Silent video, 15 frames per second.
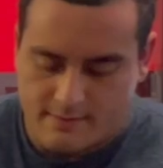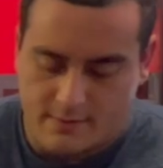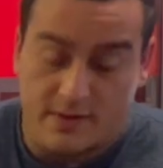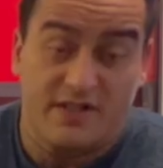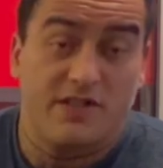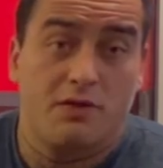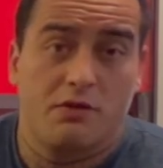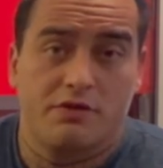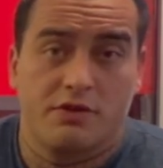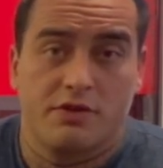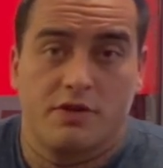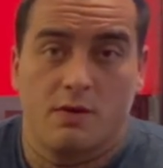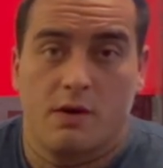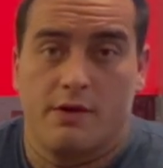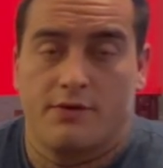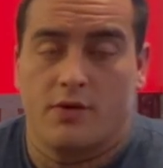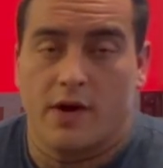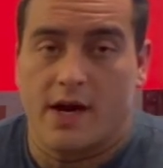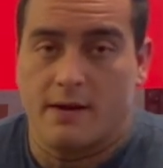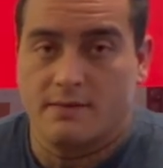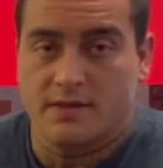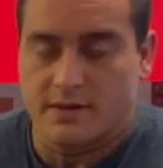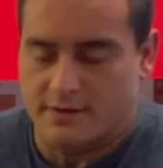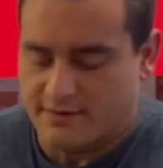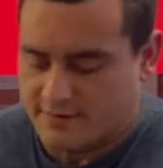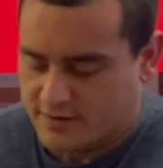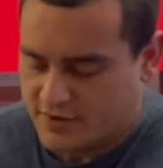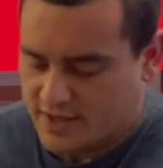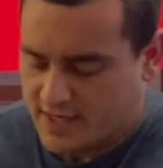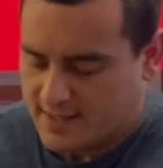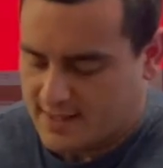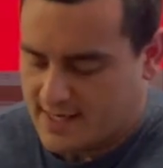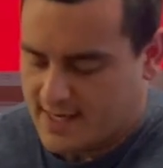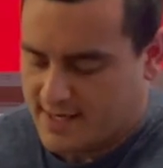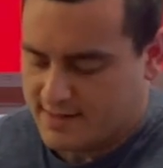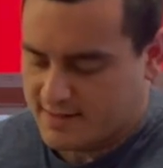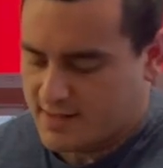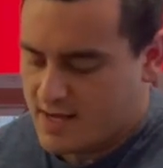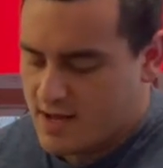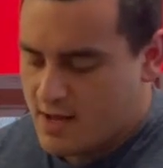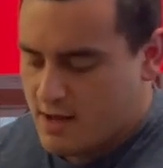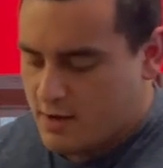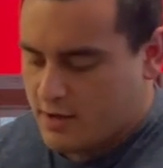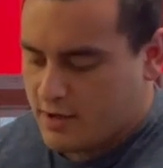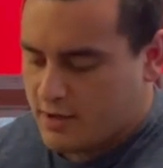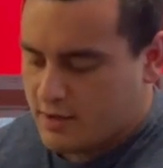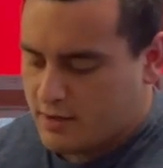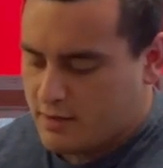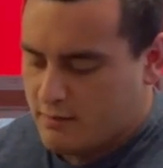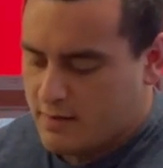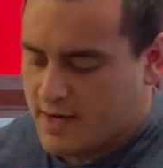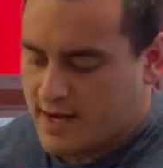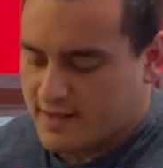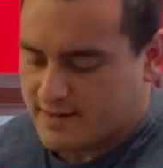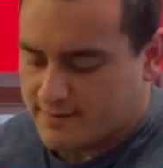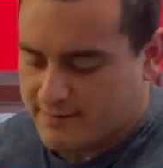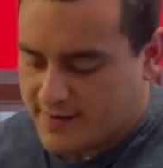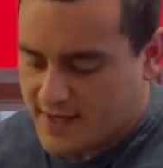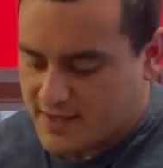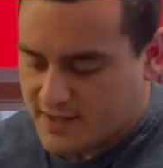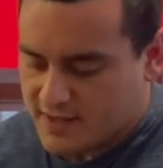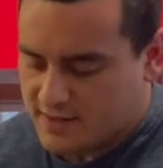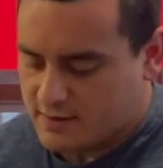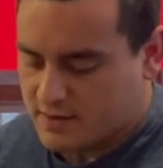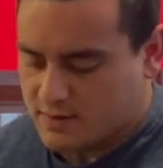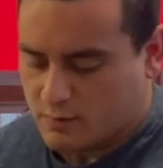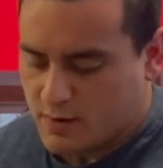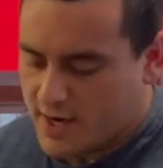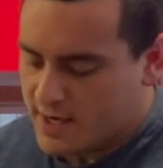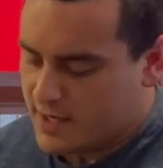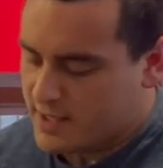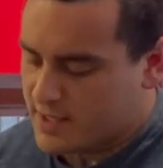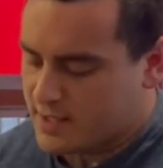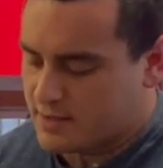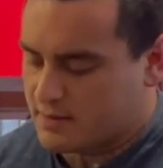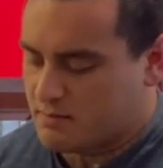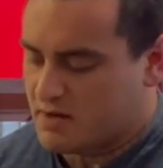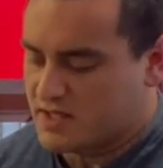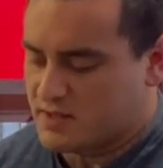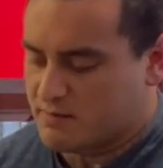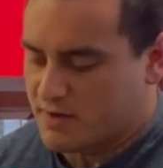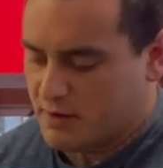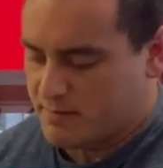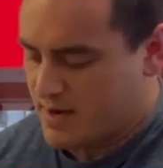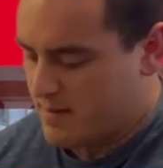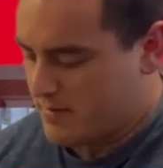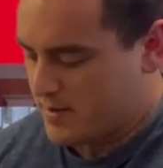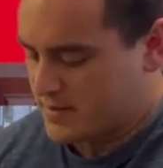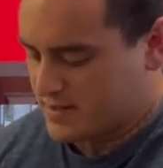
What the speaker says: what's 212 grams of chicken thighs. We got some veggies, it's red onions, a bunch of bell peppers,